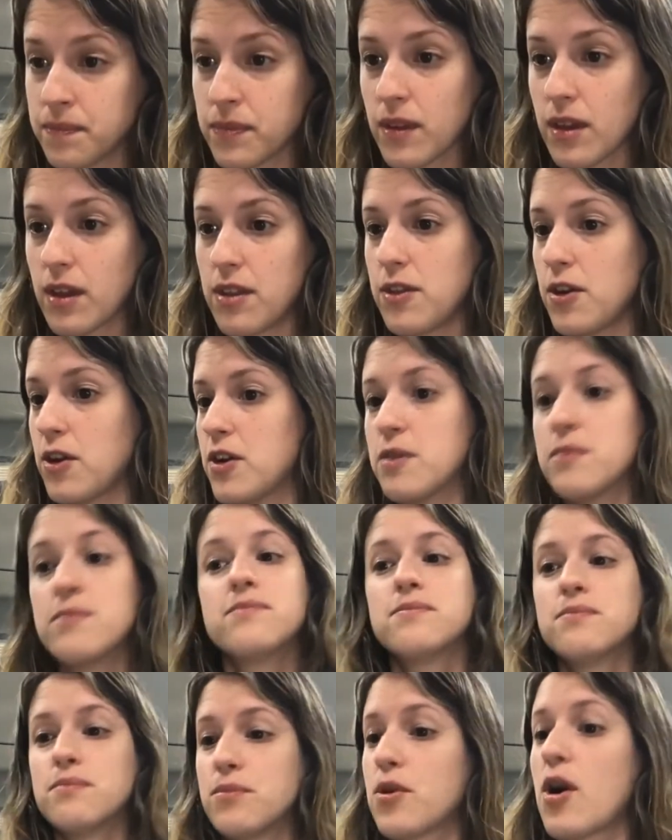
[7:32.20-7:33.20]
their
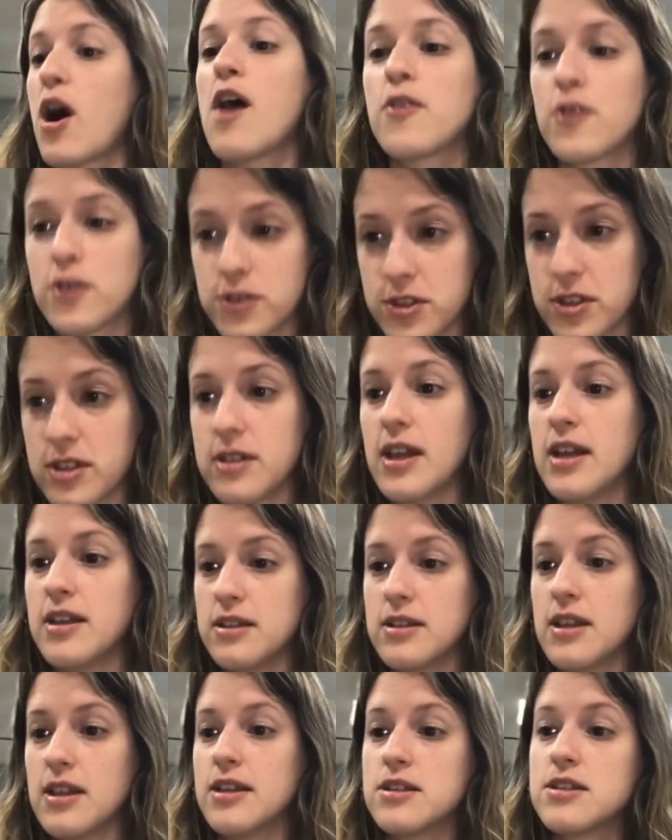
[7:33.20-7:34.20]
brothers
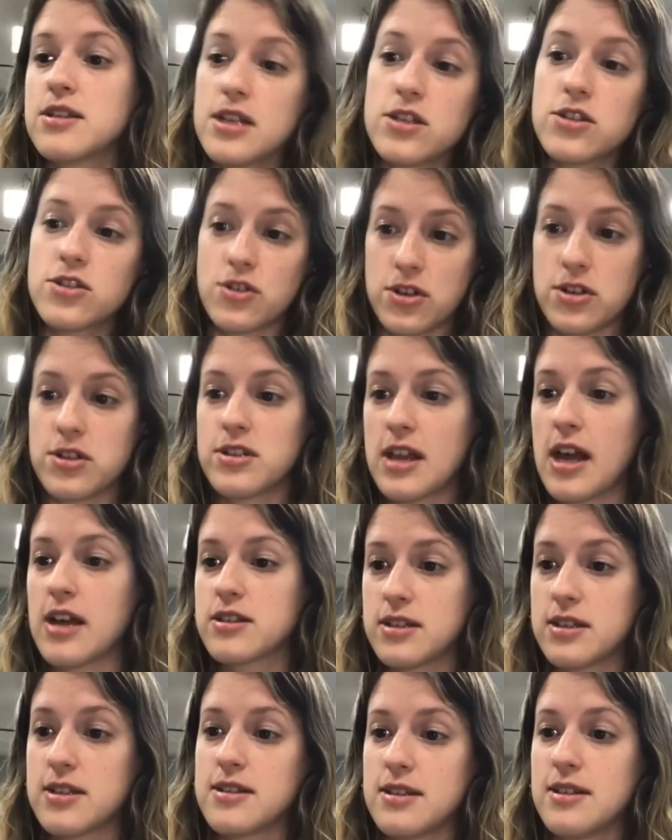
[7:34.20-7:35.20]
and sisters.
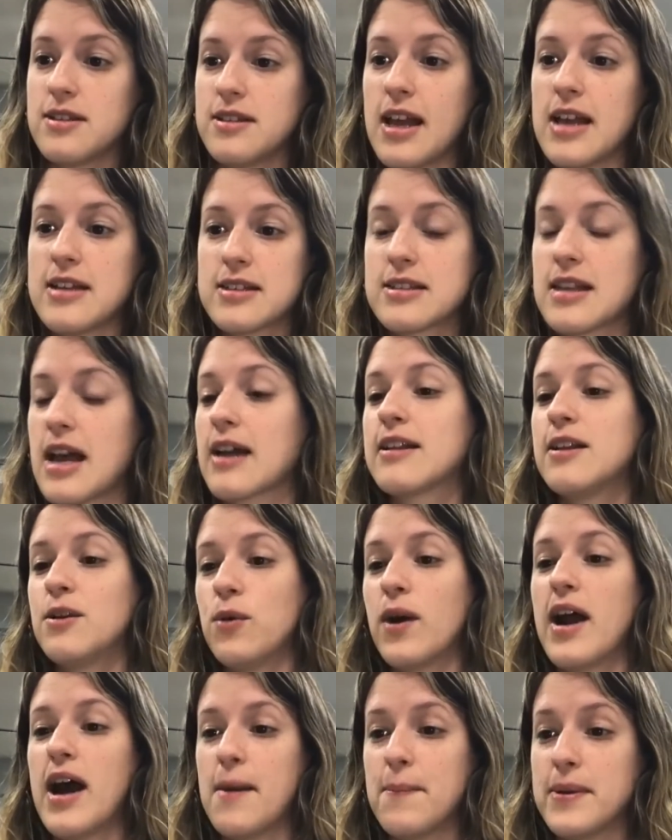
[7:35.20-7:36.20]
That's exactly
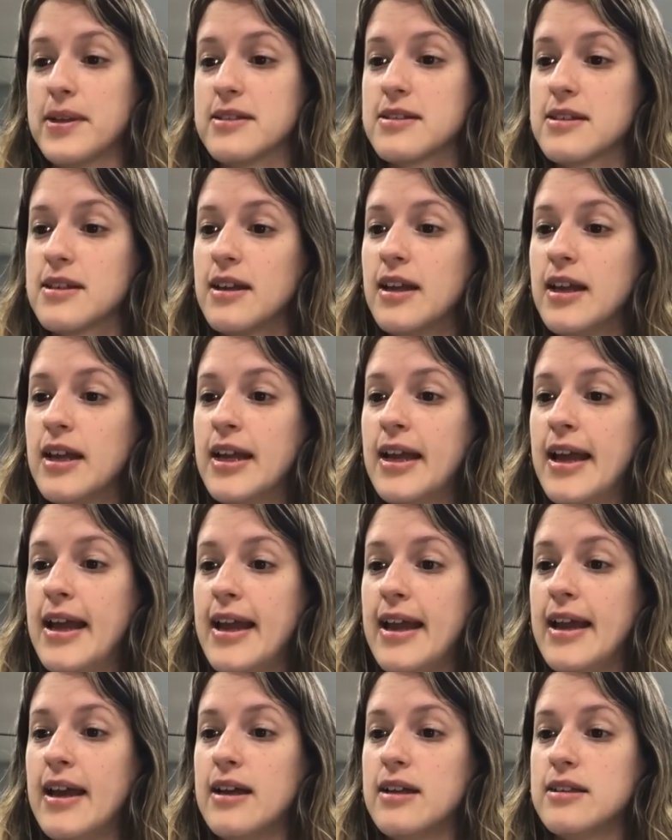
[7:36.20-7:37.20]
what happened.
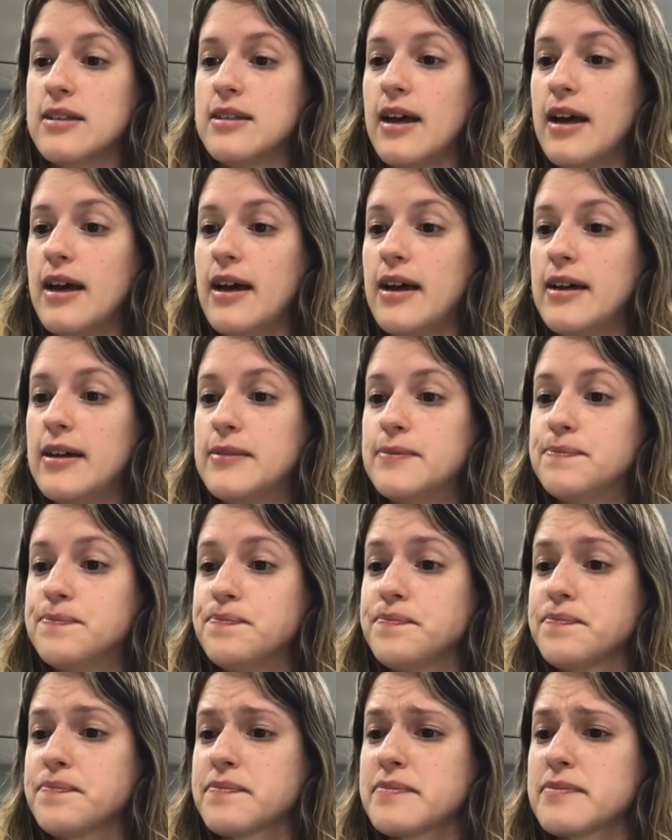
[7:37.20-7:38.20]
And
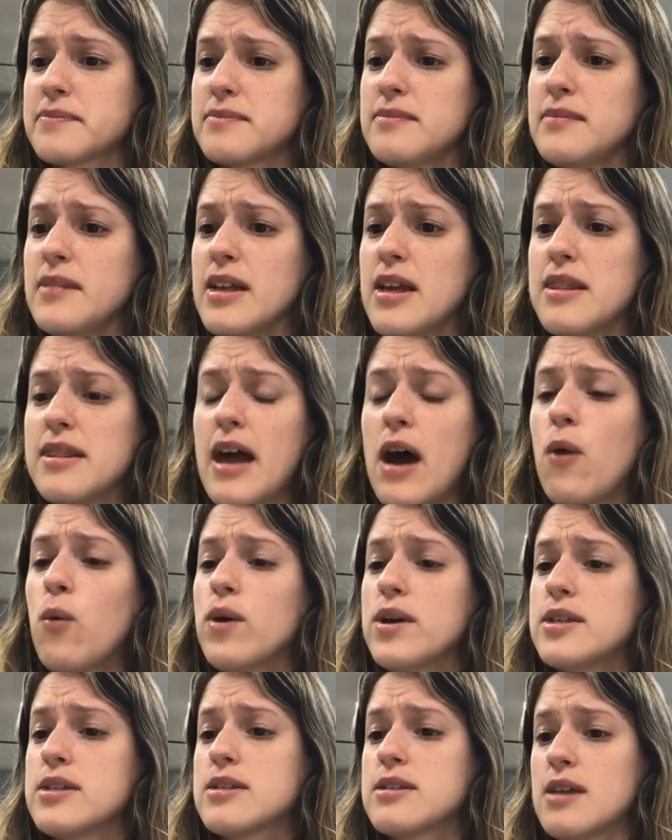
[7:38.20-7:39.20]
that
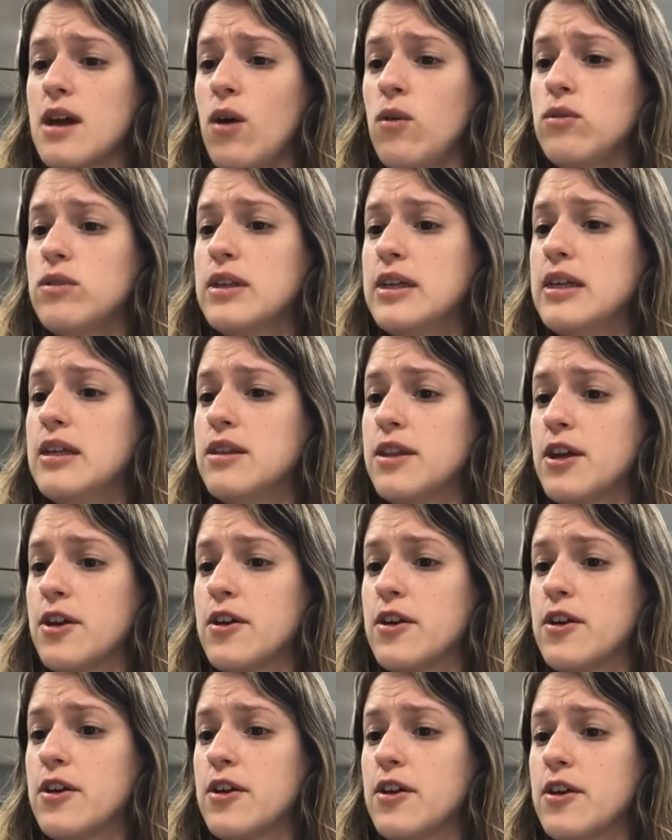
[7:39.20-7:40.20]
was only their
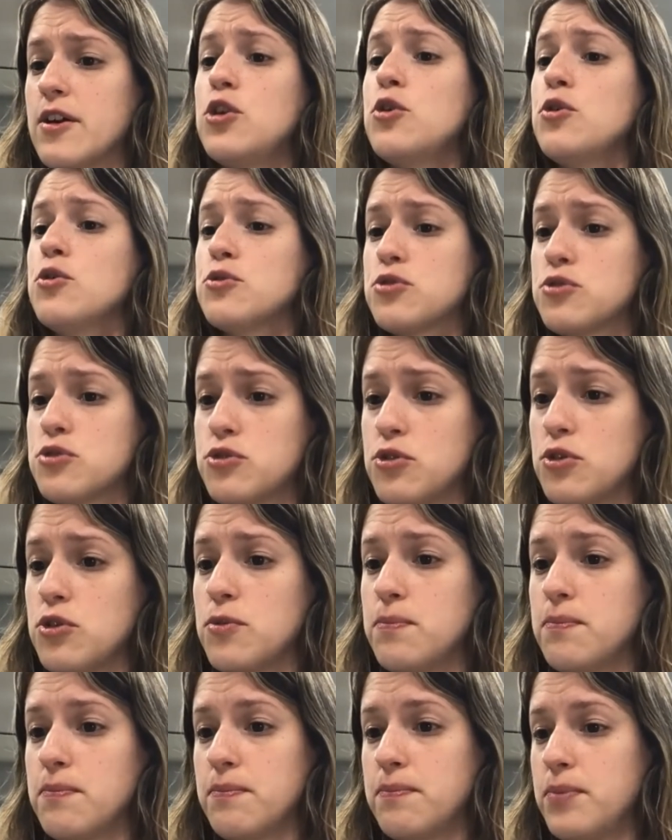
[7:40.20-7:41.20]
excuse to
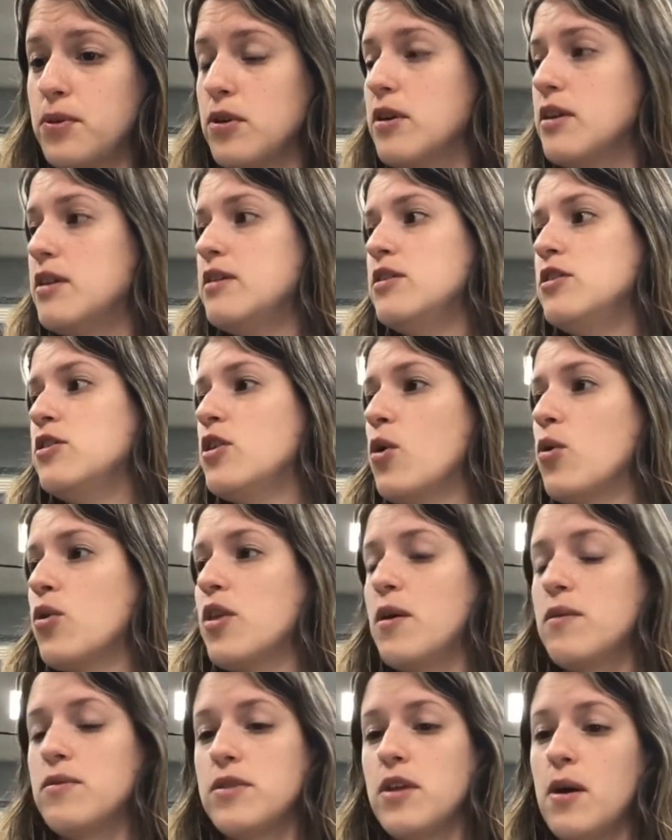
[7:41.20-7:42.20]
put
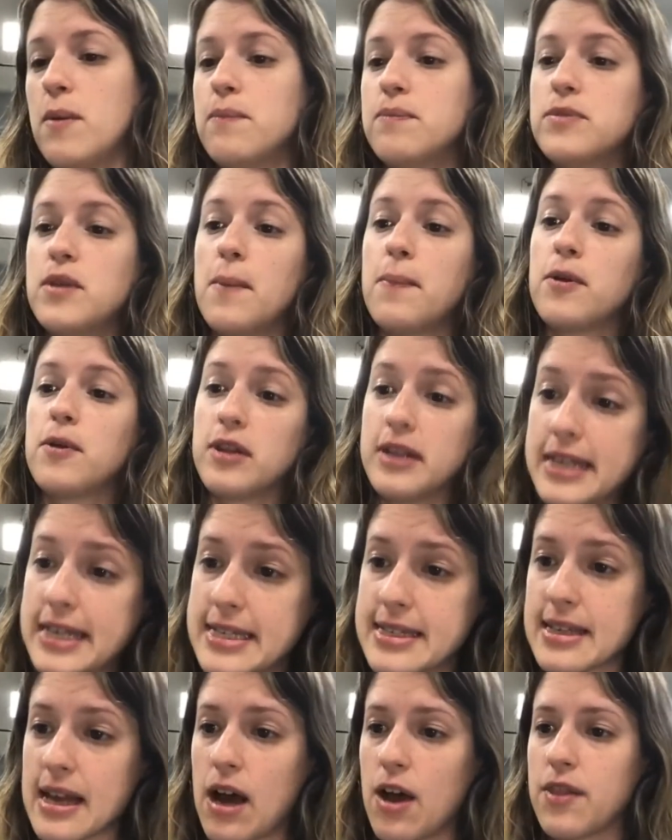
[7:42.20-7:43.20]
the
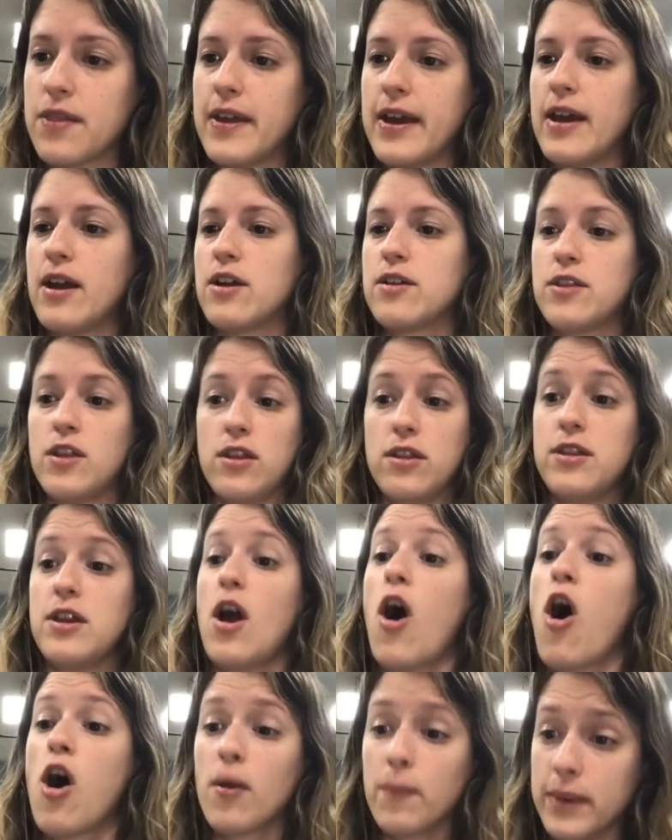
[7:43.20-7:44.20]
police out there, the
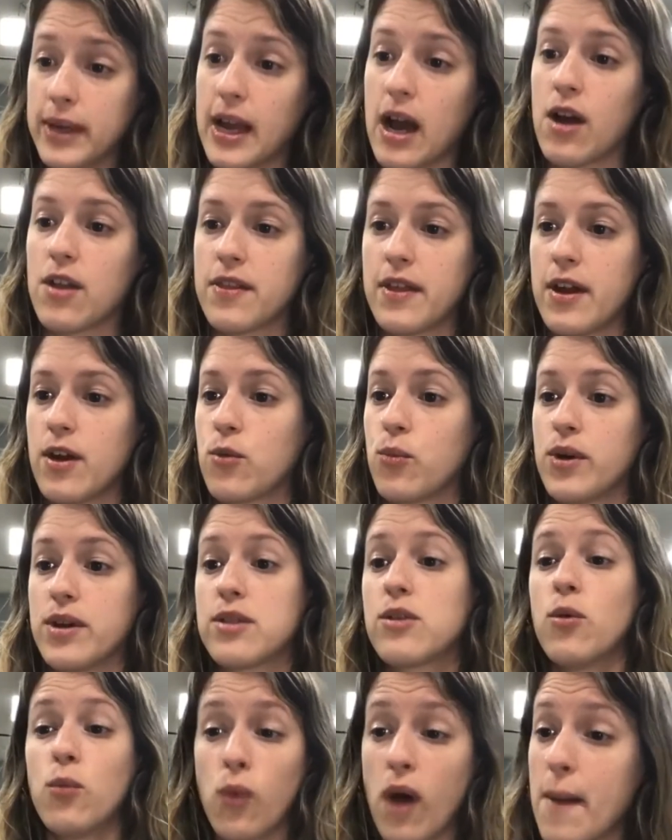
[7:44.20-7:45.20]
army out there with
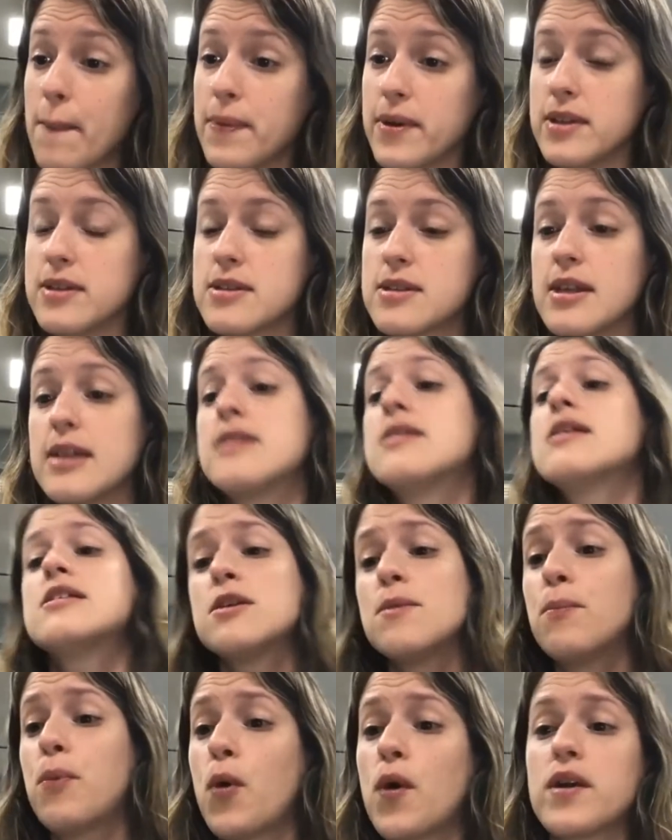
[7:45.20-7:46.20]
weapons. It's
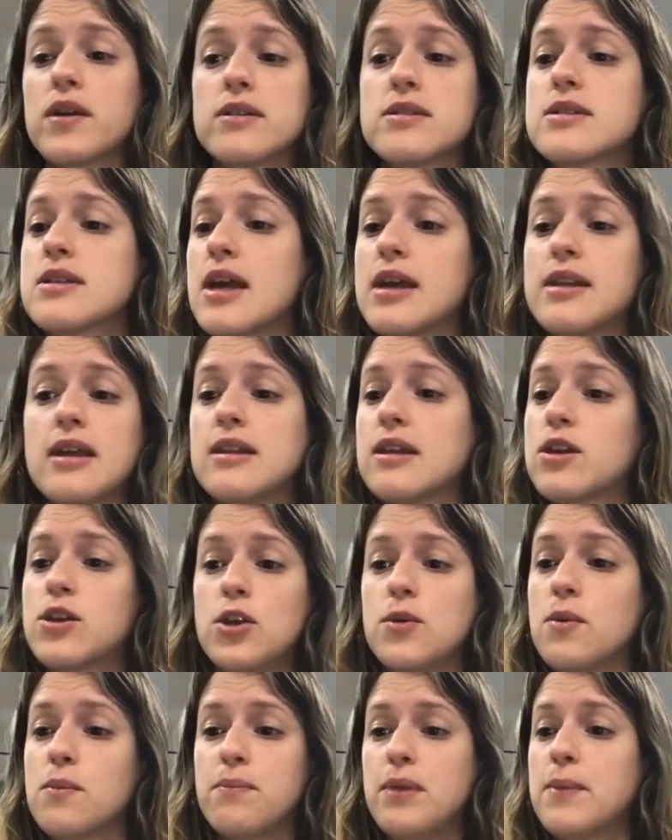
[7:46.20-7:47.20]
important to say that the
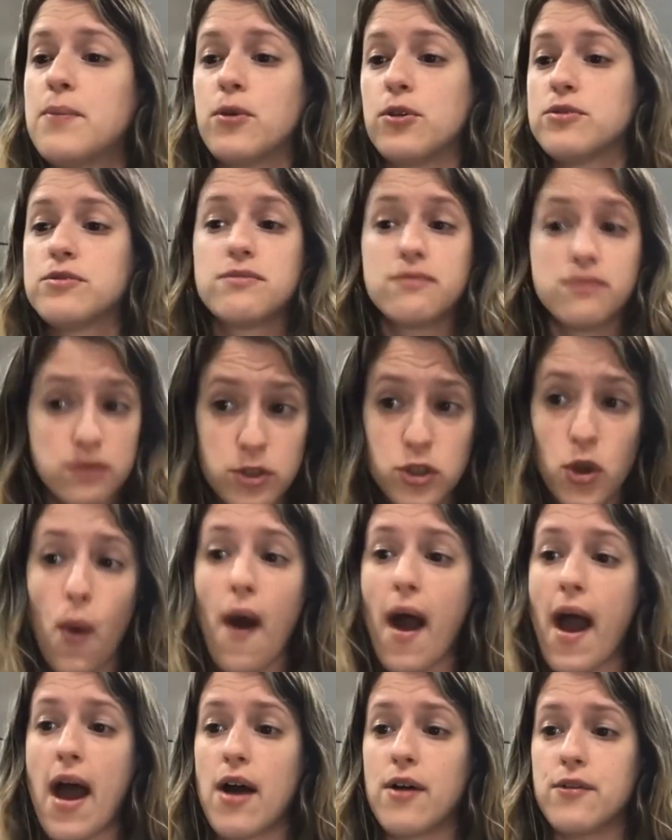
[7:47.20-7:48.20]
Cuban people don't
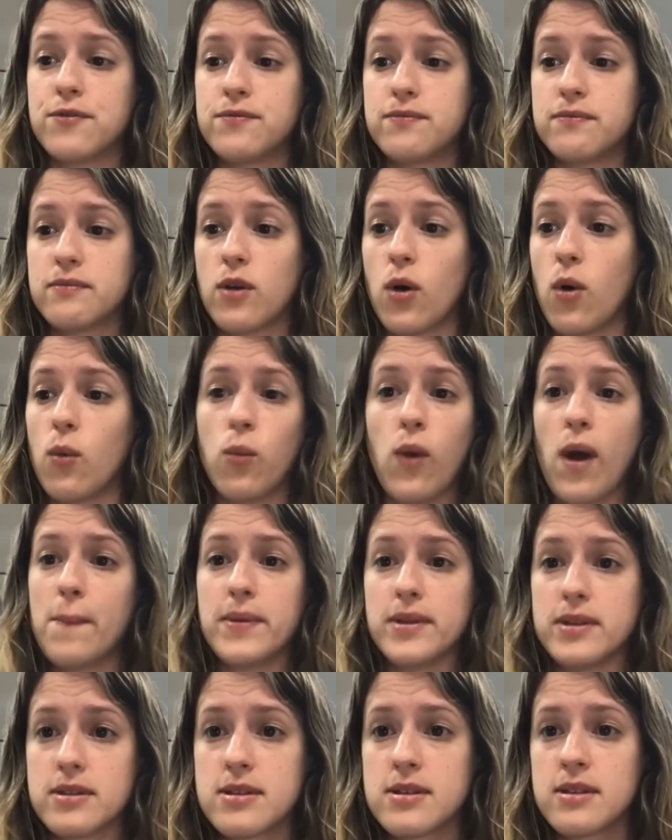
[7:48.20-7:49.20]
have
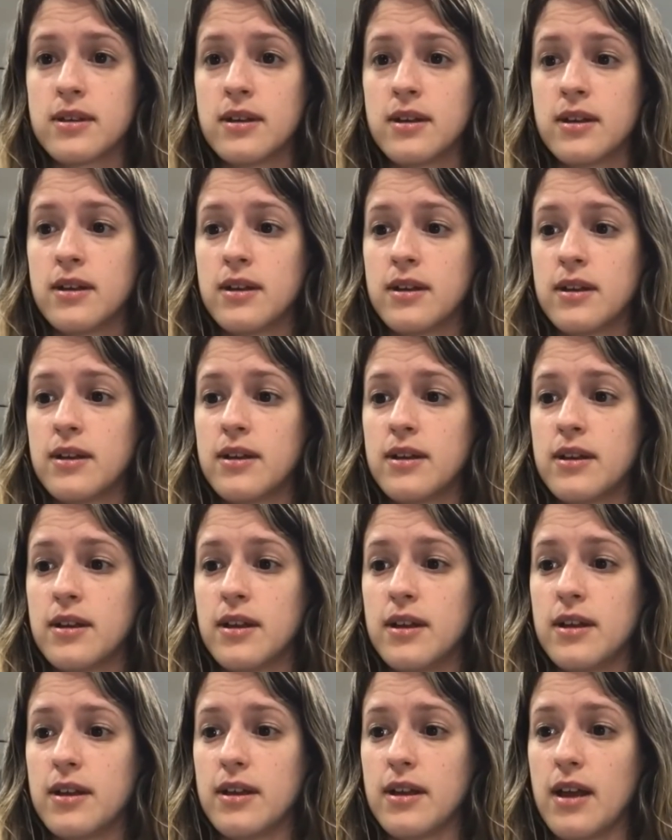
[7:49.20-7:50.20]
weapons,
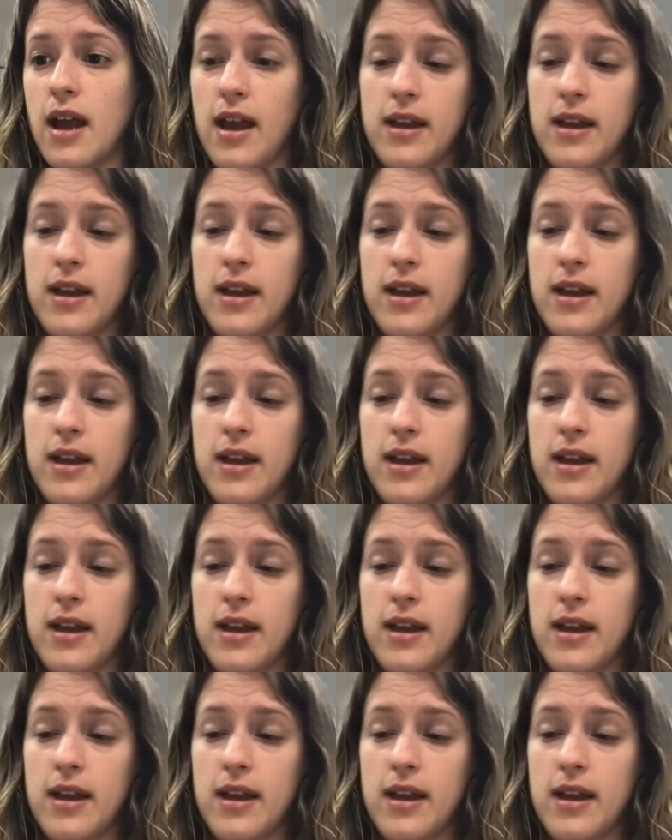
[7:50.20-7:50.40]
and